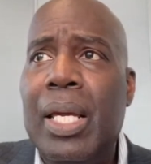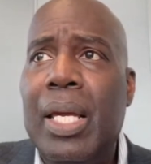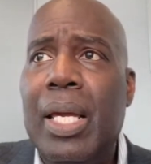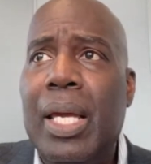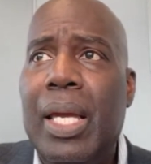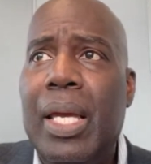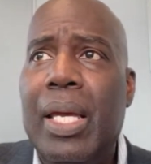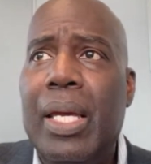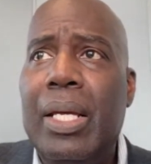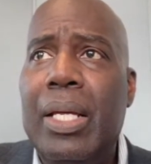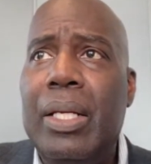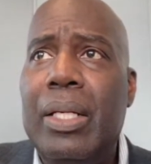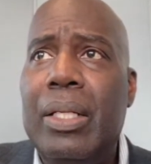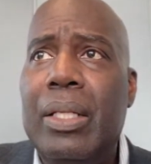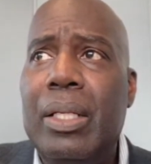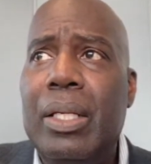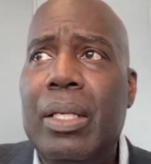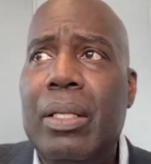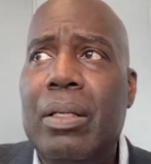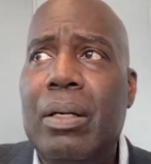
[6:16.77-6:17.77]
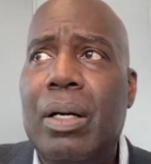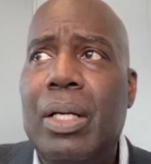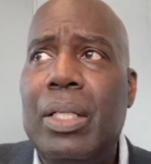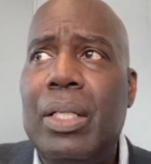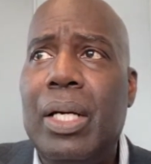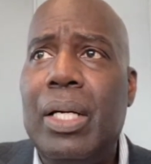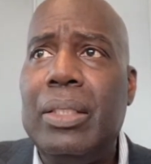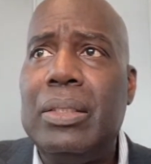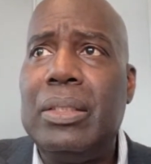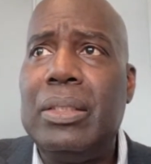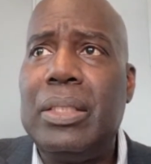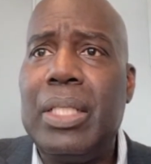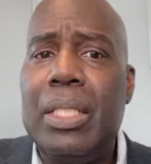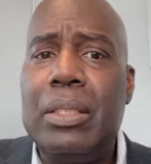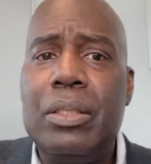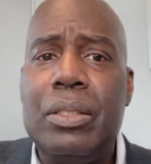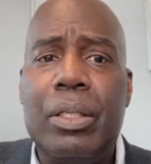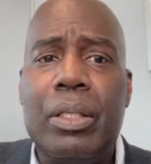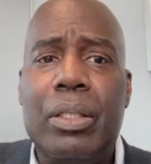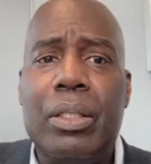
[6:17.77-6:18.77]
And, you know, I
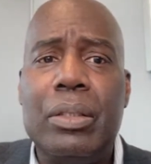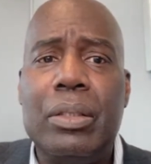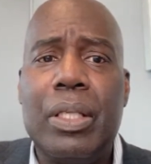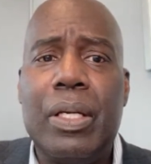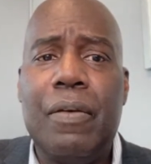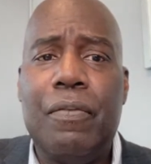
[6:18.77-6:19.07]
said to her,